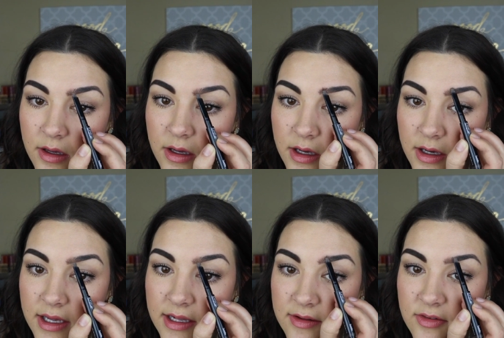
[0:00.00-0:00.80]

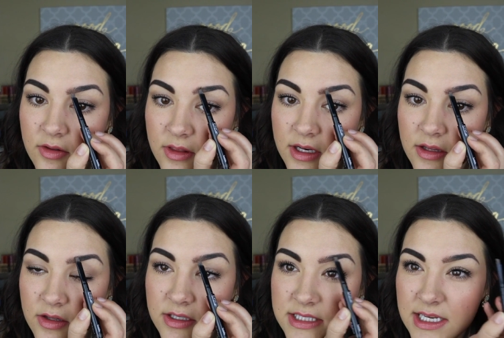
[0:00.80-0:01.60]
Again, so that it
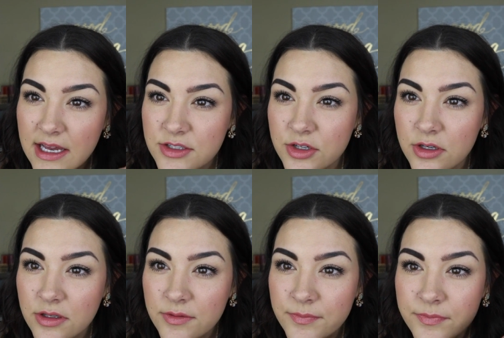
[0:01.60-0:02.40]
looks natural,